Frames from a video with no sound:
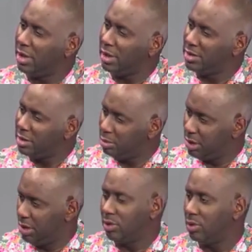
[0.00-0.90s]
in
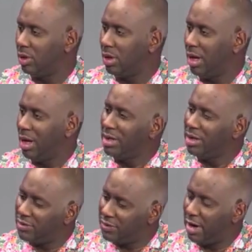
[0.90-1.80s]
Tobago, the
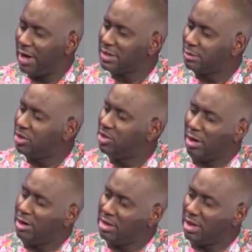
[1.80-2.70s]
vast
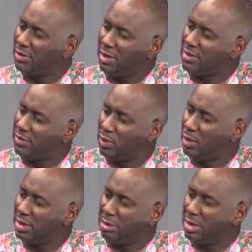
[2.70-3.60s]
majority of us
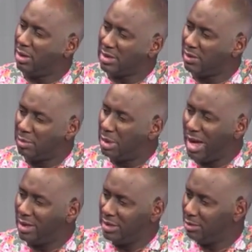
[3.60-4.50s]
voted because of
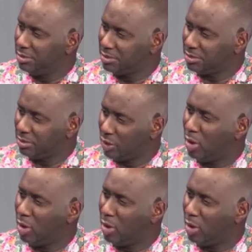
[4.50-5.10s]
party or